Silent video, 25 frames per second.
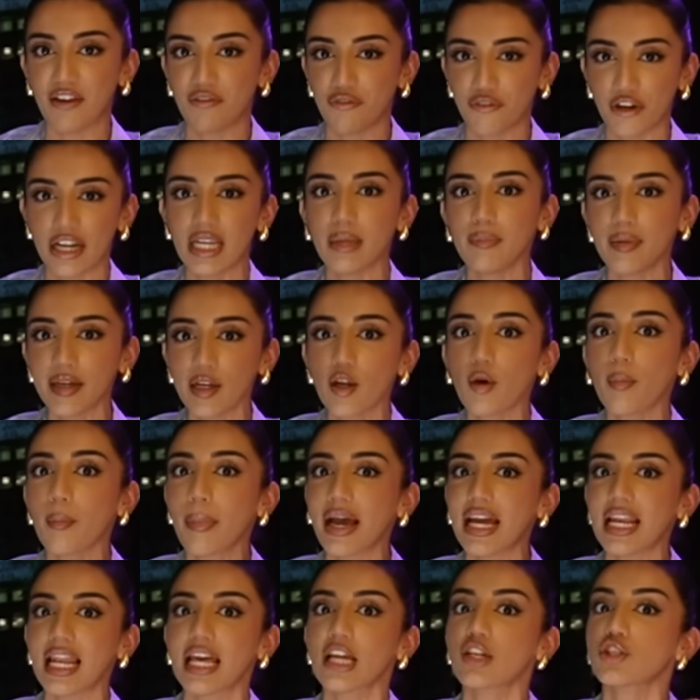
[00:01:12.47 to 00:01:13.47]
I've really been on
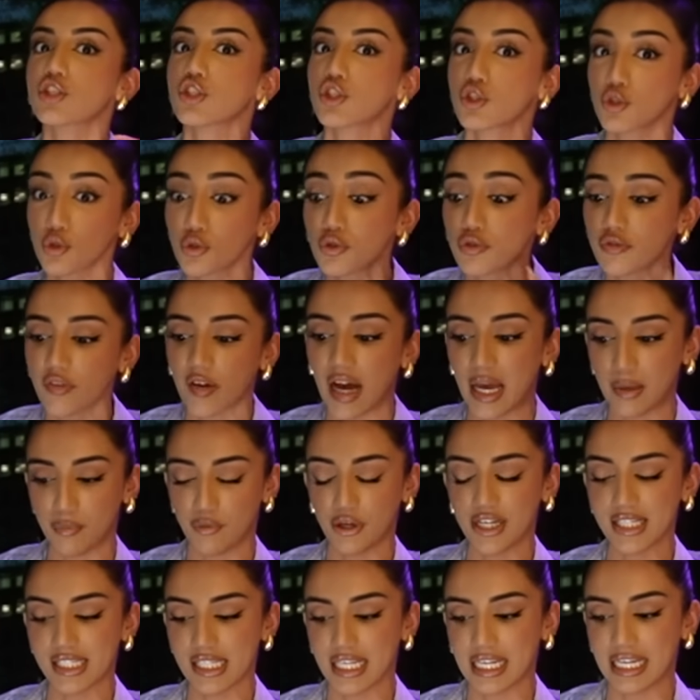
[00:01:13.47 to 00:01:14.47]
my like shoe
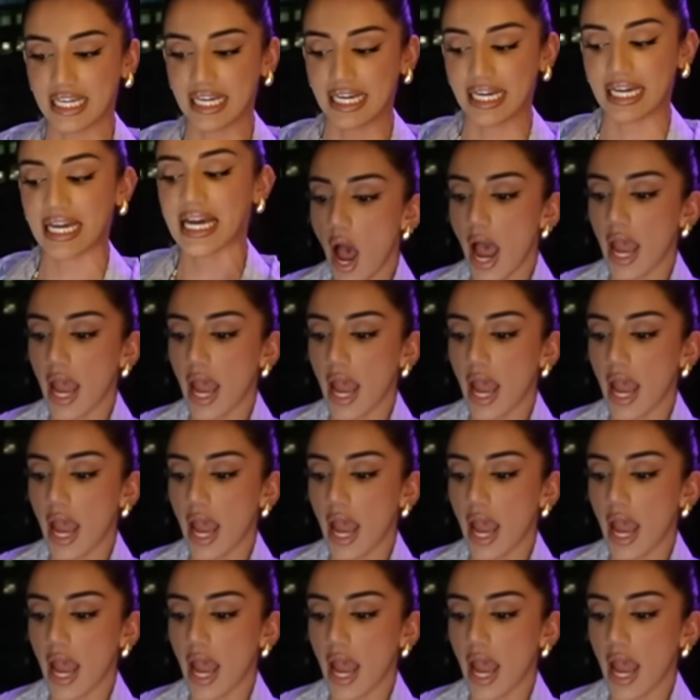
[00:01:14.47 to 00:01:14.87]
vibe recently.